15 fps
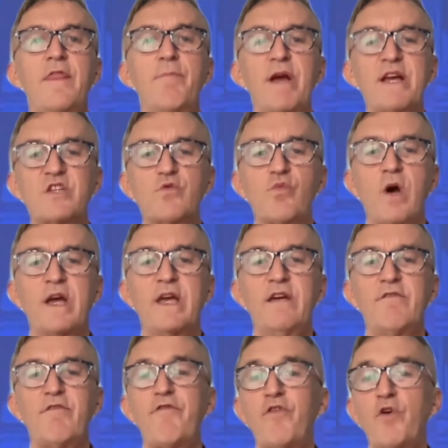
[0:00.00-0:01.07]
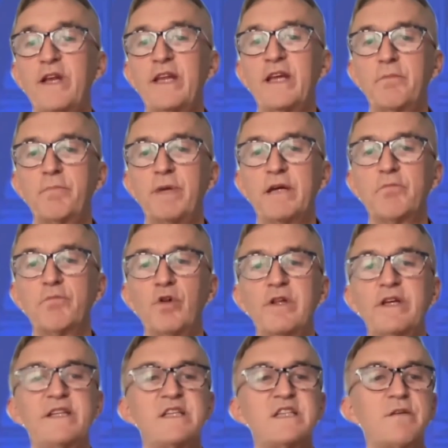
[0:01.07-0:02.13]
best way of avoiding being
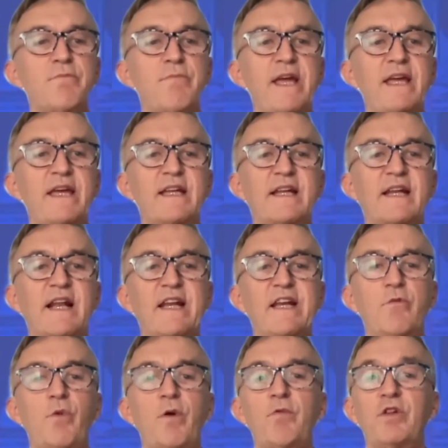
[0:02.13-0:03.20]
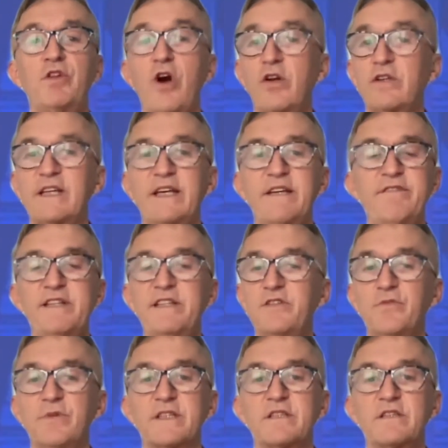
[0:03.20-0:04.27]
bullied is to make it clear we will not give in
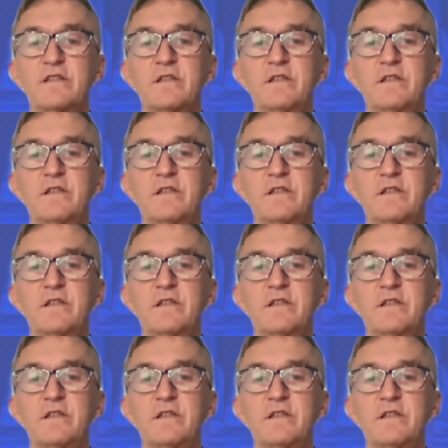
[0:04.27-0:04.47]
to it.